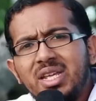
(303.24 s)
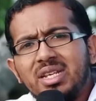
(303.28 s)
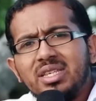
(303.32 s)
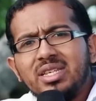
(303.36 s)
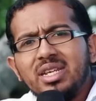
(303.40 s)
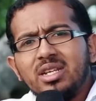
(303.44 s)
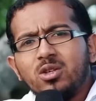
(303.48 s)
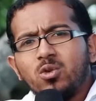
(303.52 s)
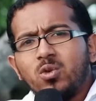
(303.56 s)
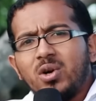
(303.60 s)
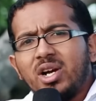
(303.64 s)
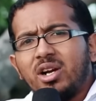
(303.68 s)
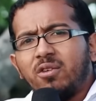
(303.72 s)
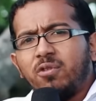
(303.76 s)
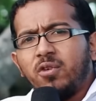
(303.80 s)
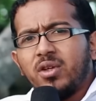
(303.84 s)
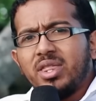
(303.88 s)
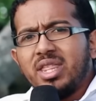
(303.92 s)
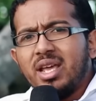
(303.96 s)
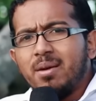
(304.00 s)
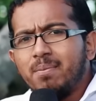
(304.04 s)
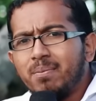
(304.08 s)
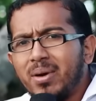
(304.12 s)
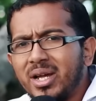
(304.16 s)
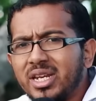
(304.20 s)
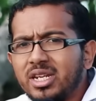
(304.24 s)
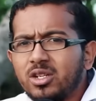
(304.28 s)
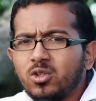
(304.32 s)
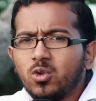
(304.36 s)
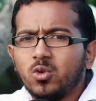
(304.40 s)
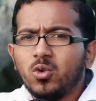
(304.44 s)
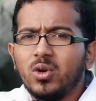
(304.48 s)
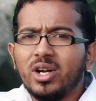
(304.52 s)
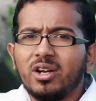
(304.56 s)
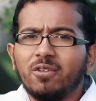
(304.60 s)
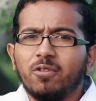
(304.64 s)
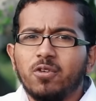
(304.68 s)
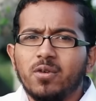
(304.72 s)
it didn't work for them, but it
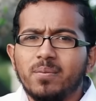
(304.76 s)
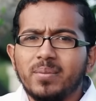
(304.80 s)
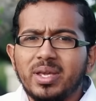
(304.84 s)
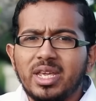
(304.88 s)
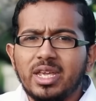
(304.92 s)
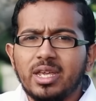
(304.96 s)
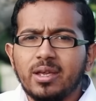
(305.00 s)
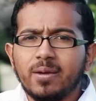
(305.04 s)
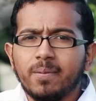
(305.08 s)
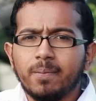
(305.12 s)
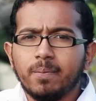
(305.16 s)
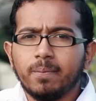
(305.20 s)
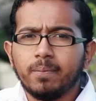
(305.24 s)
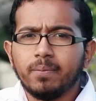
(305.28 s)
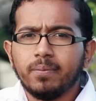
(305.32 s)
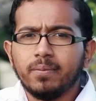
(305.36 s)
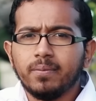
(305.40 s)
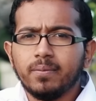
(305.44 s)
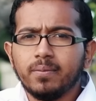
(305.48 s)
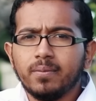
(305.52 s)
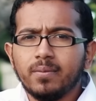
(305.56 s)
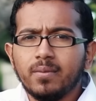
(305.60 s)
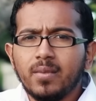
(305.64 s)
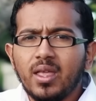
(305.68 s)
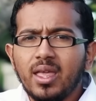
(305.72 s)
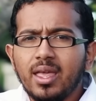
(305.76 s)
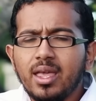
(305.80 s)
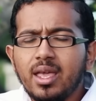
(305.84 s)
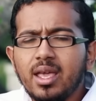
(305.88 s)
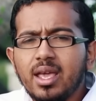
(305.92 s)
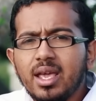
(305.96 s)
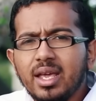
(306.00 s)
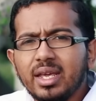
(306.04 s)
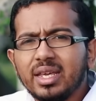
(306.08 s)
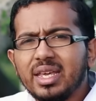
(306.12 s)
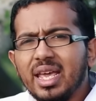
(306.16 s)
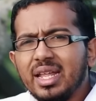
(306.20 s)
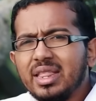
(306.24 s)
will work for me.
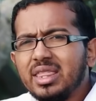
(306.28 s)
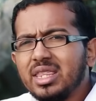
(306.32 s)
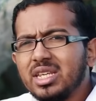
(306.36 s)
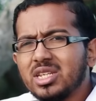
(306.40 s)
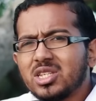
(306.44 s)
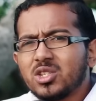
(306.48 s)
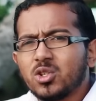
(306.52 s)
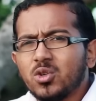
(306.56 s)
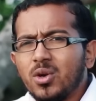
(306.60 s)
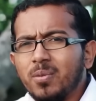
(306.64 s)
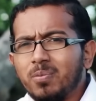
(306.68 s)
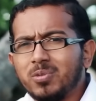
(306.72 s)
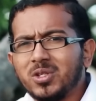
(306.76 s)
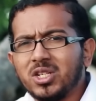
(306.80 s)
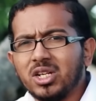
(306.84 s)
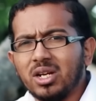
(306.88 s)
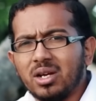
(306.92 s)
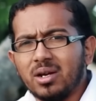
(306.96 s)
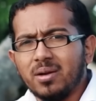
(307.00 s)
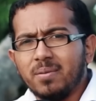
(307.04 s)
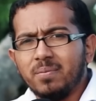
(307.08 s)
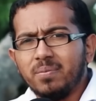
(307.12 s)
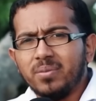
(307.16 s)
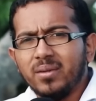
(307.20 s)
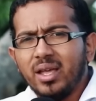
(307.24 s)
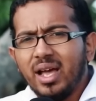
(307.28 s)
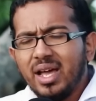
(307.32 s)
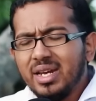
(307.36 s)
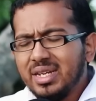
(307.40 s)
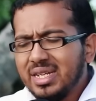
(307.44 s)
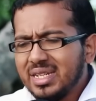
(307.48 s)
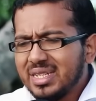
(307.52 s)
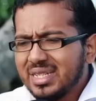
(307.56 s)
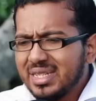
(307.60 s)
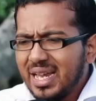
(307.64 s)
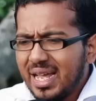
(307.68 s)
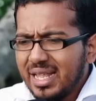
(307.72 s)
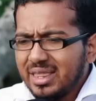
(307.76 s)
Get the scripture.
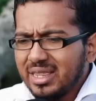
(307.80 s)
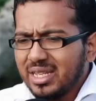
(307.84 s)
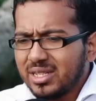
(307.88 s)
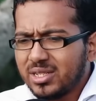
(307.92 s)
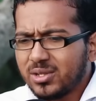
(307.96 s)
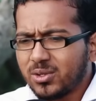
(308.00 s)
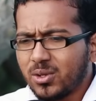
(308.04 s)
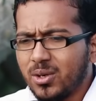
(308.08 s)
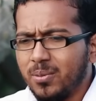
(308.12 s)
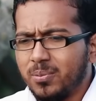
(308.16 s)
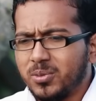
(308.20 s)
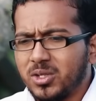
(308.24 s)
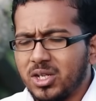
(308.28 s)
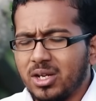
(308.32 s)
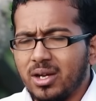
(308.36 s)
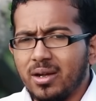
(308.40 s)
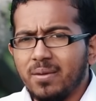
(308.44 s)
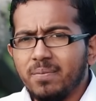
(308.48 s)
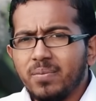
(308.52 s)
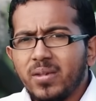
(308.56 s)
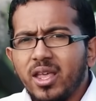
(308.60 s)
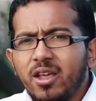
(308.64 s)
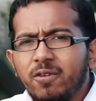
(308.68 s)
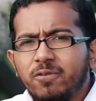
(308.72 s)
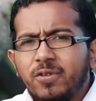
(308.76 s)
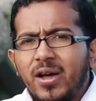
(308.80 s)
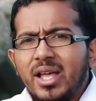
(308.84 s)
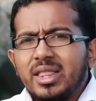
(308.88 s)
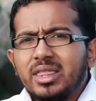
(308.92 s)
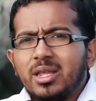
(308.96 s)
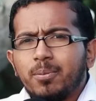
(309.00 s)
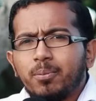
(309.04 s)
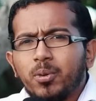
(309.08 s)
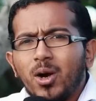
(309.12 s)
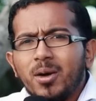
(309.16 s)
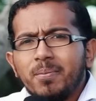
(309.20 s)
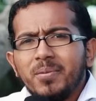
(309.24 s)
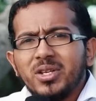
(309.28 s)
Understand the scripture. Find
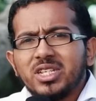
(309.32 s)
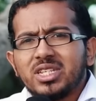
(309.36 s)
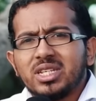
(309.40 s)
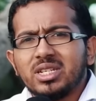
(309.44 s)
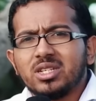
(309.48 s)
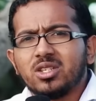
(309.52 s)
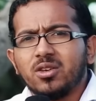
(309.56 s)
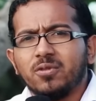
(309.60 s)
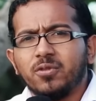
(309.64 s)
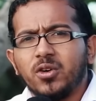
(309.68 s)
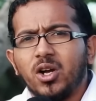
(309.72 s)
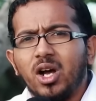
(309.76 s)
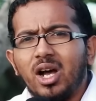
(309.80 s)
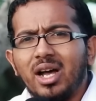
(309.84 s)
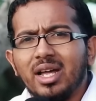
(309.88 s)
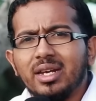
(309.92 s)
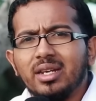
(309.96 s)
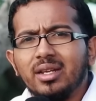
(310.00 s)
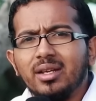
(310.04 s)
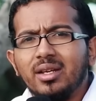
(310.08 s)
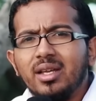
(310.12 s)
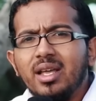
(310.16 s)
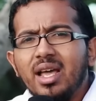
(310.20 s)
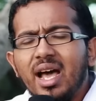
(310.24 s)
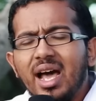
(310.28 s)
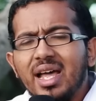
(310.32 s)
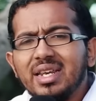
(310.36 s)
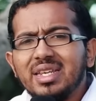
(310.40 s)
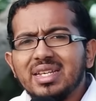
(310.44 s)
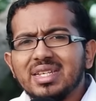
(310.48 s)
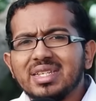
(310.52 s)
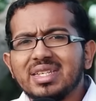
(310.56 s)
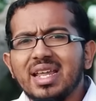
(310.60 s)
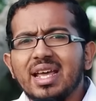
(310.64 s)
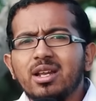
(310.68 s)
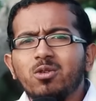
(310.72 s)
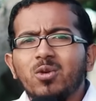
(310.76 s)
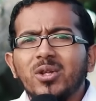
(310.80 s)
the promises of God.
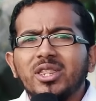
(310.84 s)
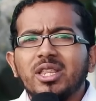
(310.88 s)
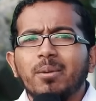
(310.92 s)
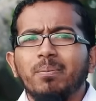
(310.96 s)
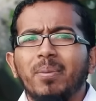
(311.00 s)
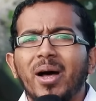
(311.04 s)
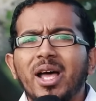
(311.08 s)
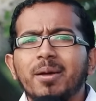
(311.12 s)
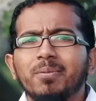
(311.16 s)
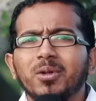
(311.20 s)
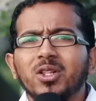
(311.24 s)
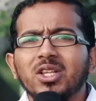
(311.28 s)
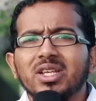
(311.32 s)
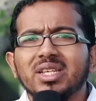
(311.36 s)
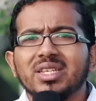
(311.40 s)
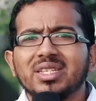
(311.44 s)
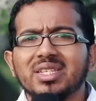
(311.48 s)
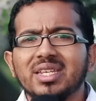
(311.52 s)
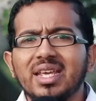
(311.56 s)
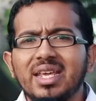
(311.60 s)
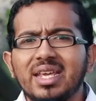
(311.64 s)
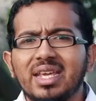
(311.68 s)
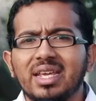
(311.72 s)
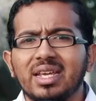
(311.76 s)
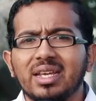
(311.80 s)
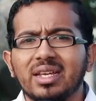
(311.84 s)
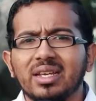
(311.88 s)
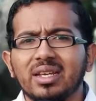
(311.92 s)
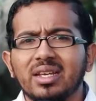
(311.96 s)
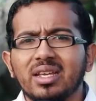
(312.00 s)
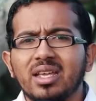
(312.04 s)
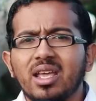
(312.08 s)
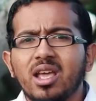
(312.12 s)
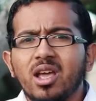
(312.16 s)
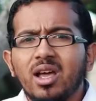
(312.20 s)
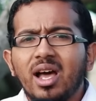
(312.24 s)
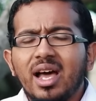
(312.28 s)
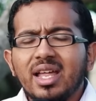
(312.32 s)
Understand what the Bible is saying.
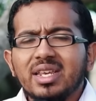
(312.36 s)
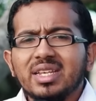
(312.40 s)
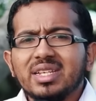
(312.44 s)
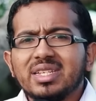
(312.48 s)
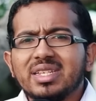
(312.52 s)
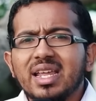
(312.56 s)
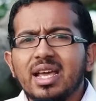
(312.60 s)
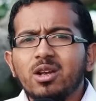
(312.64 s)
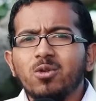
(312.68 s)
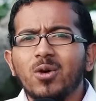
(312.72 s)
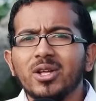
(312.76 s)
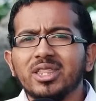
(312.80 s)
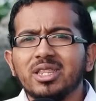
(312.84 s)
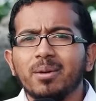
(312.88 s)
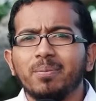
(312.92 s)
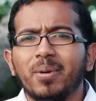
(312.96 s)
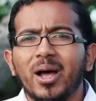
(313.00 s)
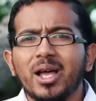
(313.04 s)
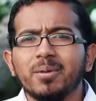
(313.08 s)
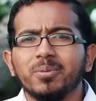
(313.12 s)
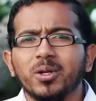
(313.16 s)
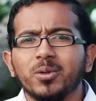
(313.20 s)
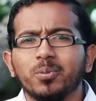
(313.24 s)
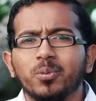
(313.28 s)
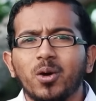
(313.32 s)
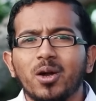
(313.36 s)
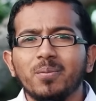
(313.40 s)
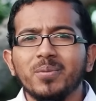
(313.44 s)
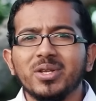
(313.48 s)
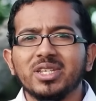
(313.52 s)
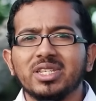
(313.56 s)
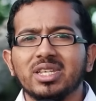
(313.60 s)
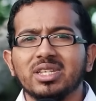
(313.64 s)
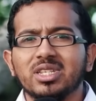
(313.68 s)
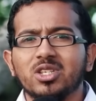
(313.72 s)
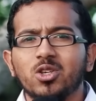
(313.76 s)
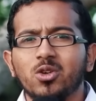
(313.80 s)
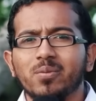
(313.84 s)
Understand what the Bible
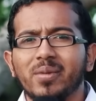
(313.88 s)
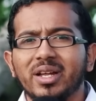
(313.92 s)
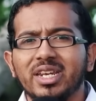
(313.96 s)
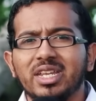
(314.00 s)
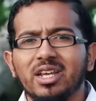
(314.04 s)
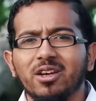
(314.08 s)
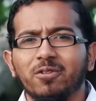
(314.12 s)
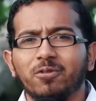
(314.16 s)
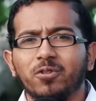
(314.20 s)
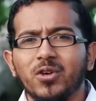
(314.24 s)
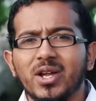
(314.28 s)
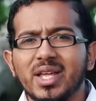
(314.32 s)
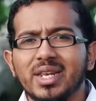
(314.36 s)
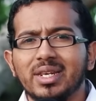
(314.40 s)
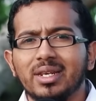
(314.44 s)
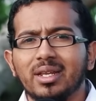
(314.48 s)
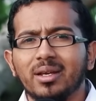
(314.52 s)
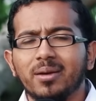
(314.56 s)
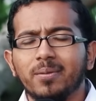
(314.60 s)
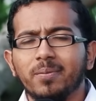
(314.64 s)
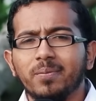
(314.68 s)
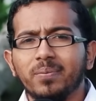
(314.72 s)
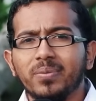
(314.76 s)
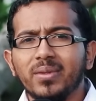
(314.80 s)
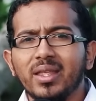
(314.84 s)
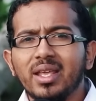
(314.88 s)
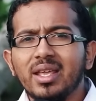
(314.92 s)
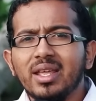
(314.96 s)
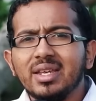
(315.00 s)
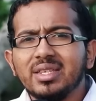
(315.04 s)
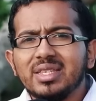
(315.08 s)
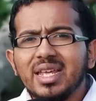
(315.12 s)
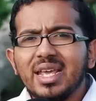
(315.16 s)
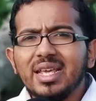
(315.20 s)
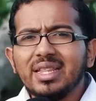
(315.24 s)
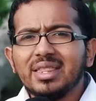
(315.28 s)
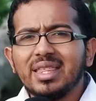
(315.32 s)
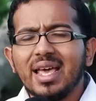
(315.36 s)
promises you, my dear friend.
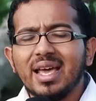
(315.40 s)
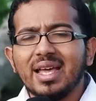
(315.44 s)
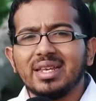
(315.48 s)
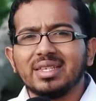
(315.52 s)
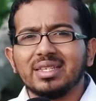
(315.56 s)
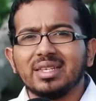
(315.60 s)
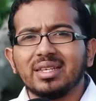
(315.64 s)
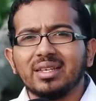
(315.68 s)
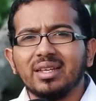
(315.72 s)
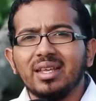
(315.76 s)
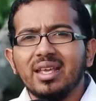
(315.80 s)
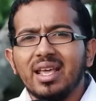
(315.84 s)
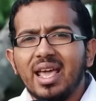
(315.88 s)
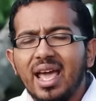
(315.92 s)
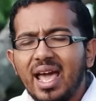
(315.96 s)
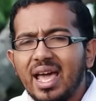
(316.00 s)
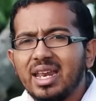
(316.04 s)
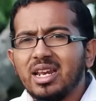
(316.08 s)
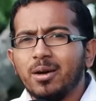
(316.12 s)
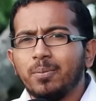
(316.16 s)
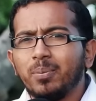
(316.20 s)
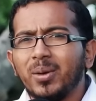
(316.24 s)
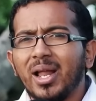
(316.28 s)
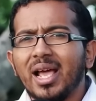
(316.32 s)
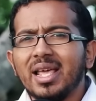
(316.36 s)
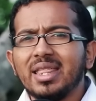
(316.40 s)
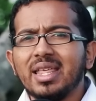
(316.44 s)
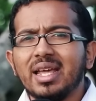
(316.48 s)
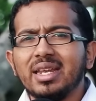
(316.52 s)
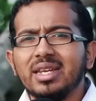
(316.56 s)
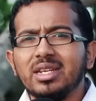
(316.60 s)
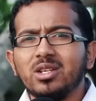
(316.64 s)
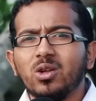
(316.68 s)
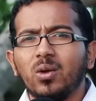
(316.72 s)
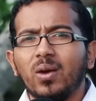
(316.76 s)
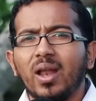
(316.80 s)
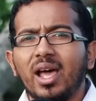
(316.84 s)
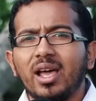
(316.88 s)
Take that and apply that
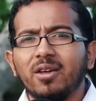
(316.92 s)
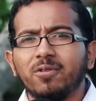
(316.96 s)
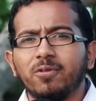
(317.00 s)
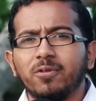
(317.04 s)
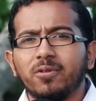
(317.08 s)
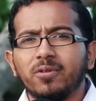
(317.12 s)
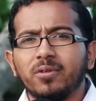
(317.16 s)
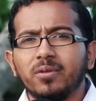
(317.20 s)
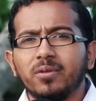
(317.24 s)
in your life.